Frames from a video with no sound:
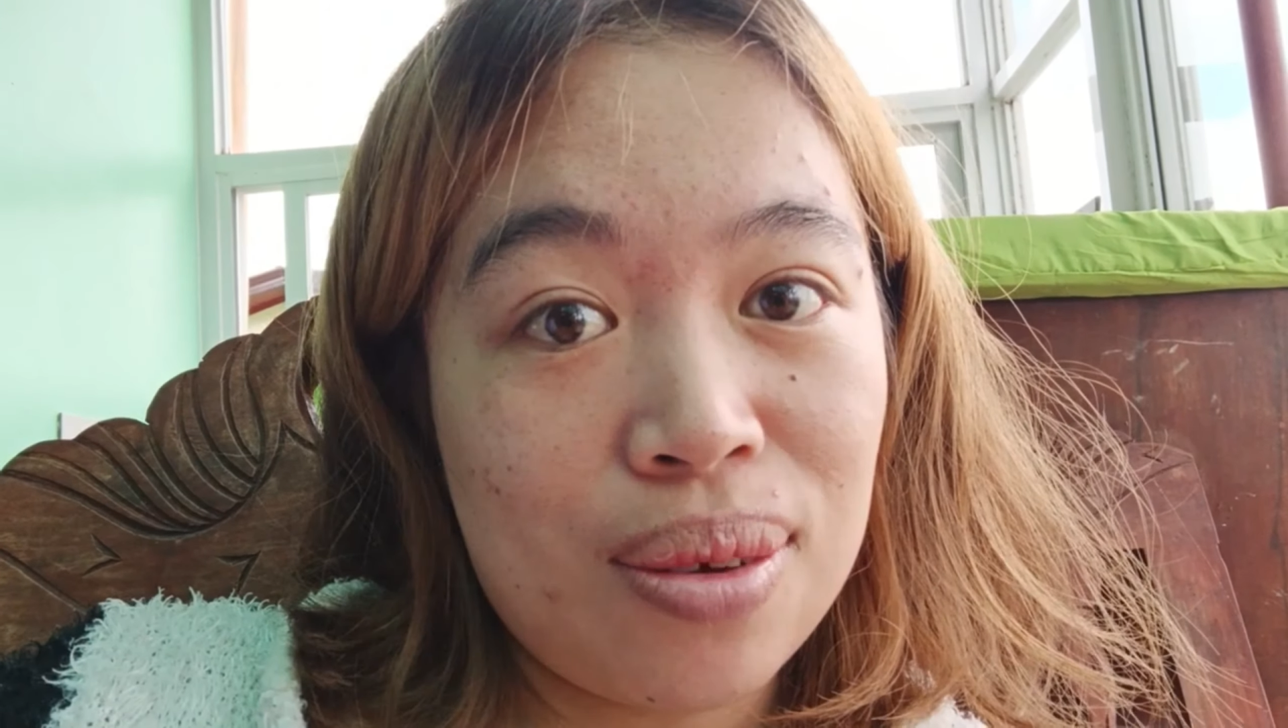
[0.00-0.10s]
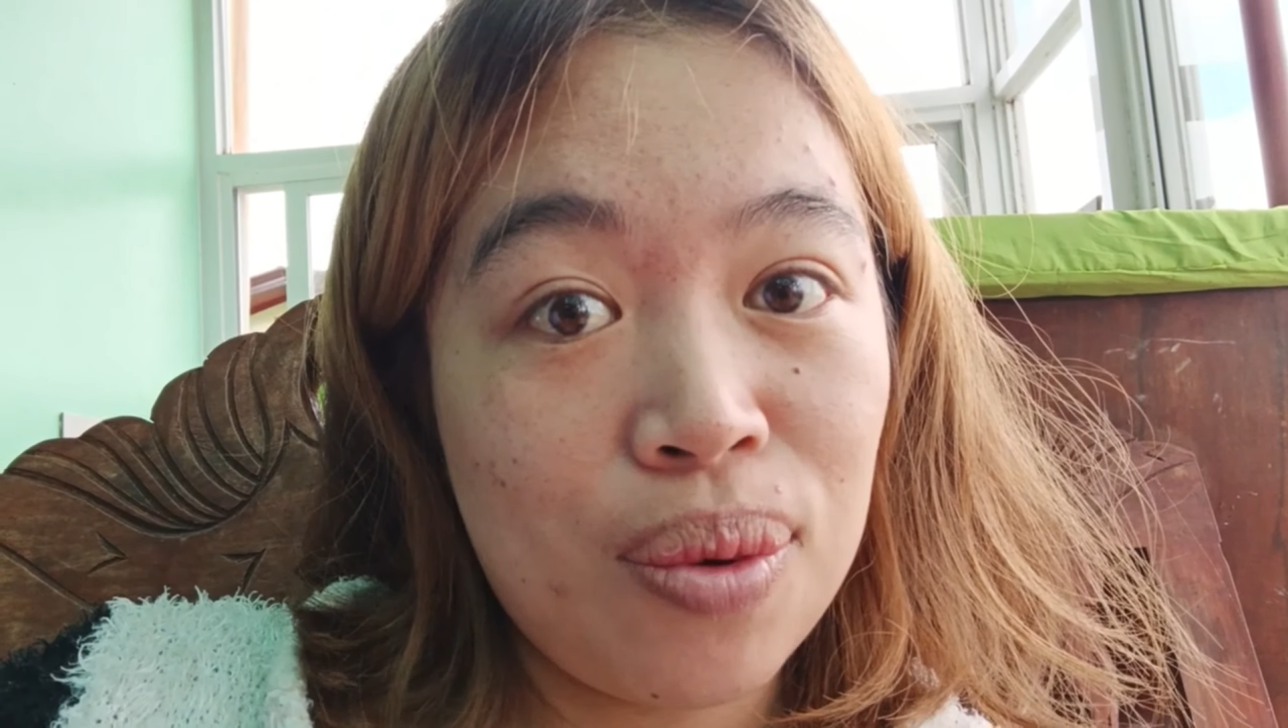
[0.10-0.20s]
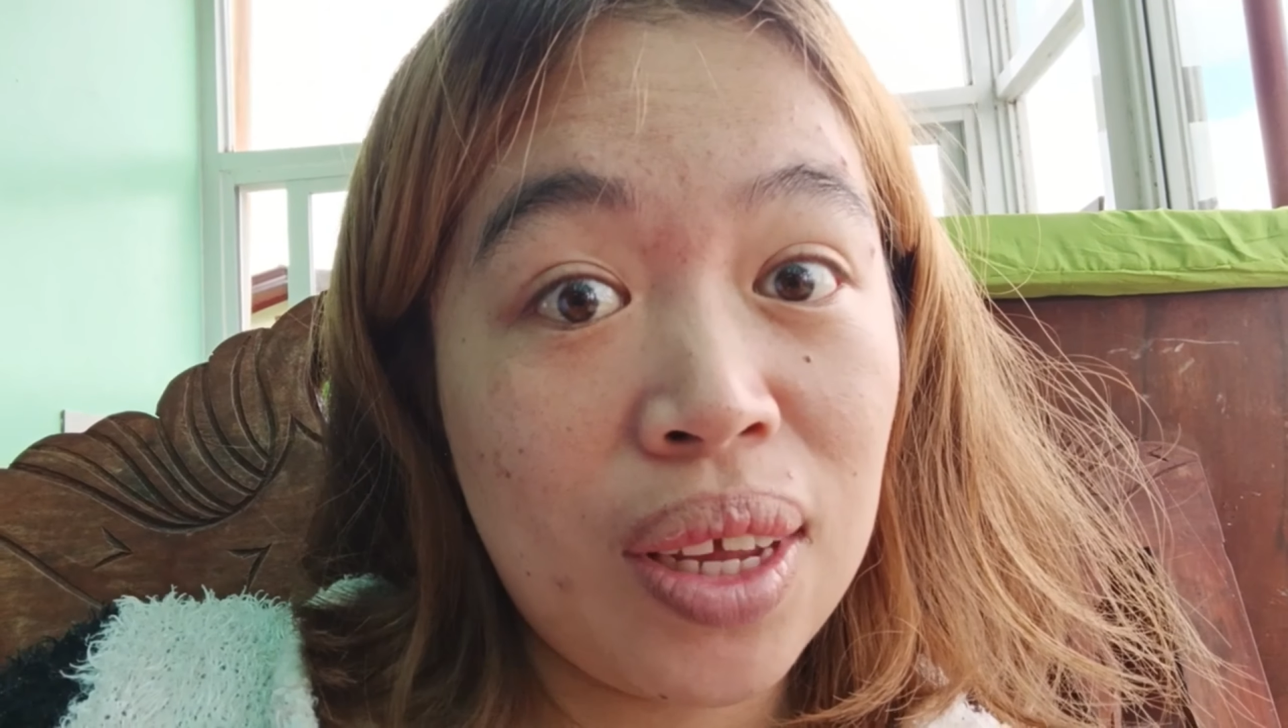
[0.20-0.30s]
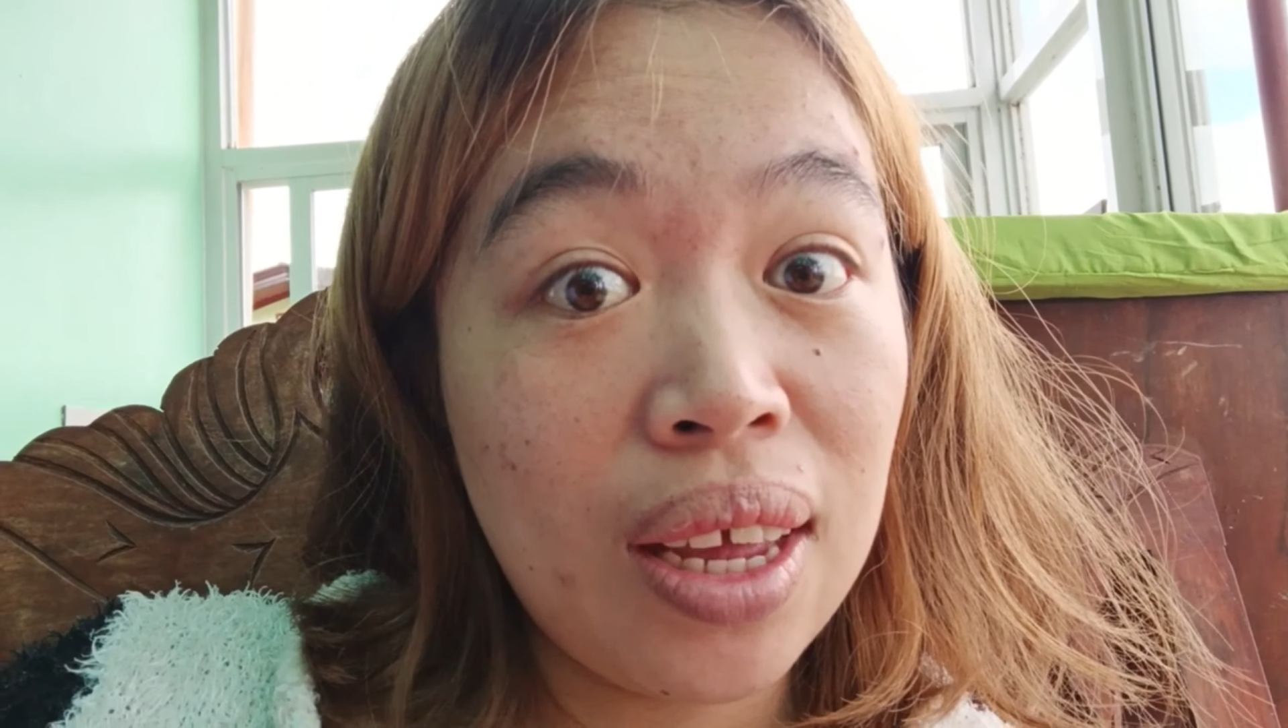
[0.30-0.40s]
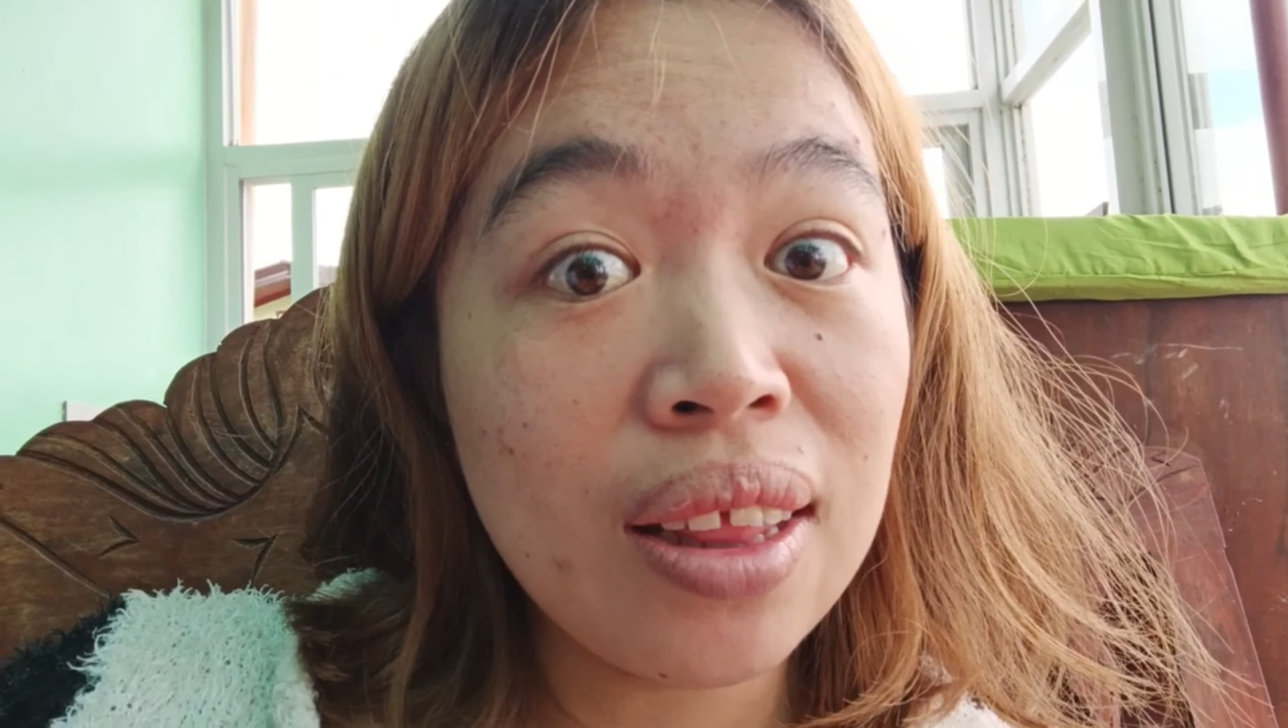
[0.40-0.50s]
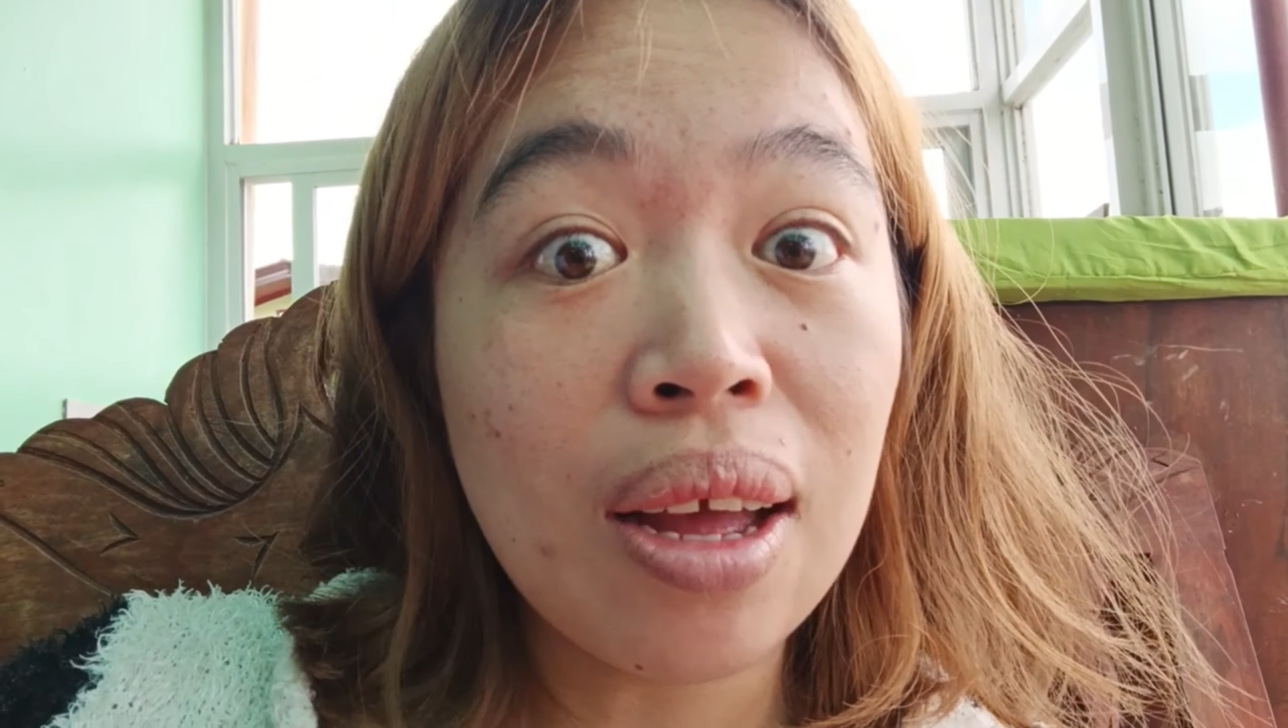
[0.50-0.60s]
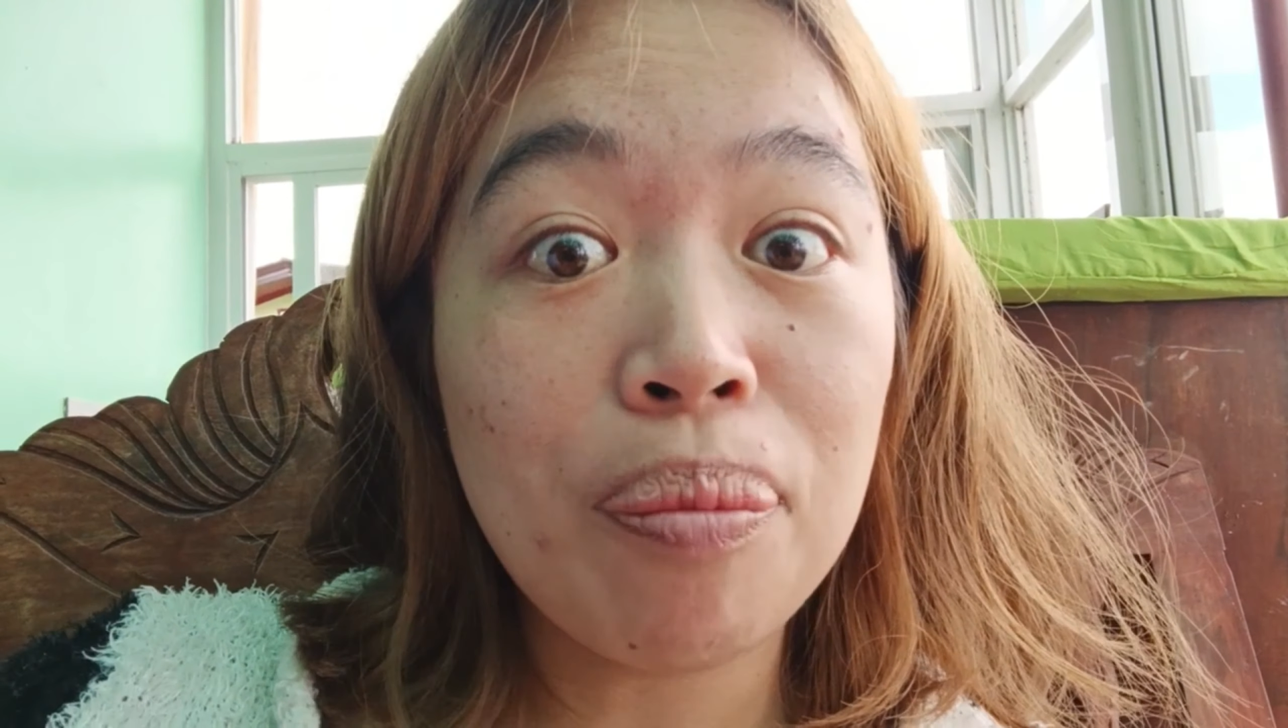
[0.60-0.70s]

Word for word: We can